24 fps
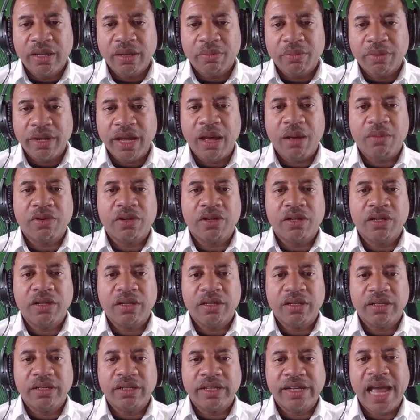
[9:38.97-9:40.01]
but help
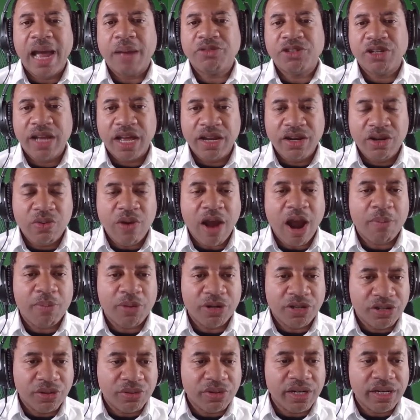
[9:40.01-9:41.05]
capture that new
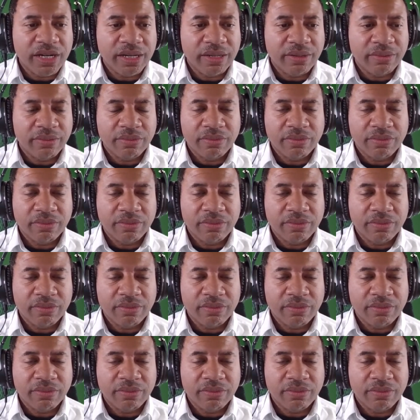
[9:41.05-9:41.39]
opportunity.